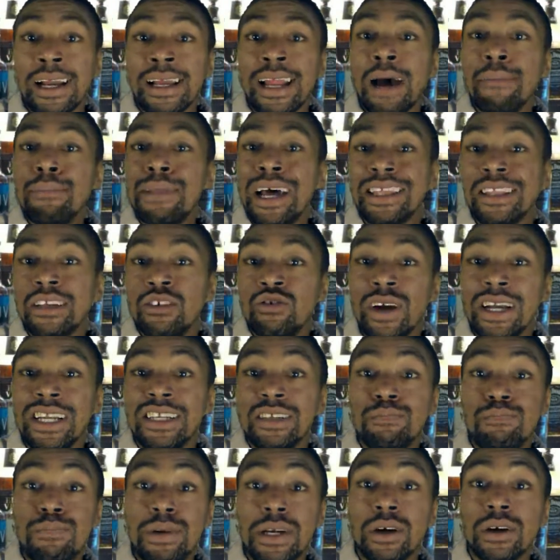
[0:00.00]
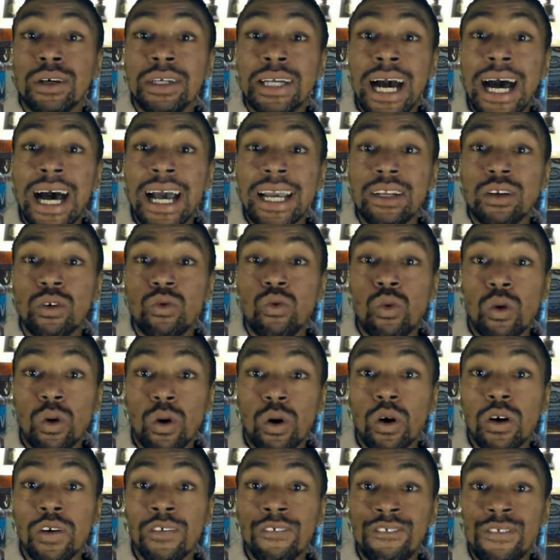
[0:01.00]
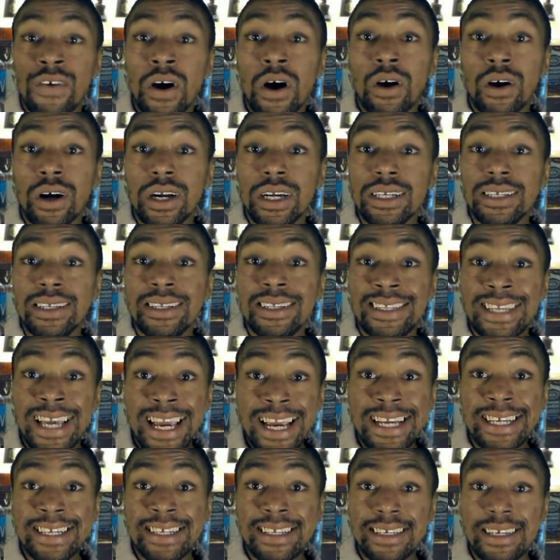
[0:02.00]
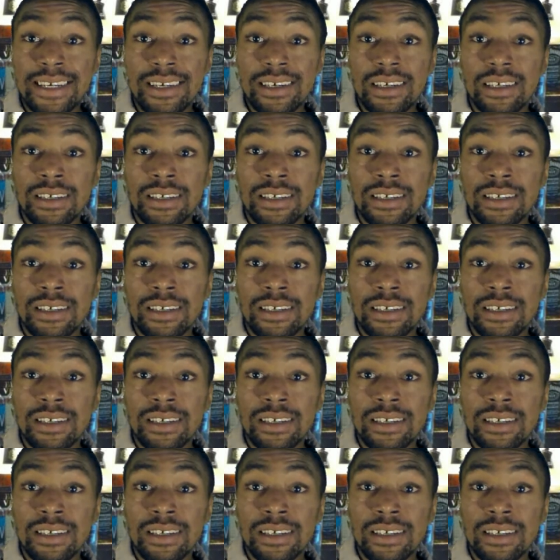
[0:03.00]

I'm not the greatest beer guy in the world as far as tasting,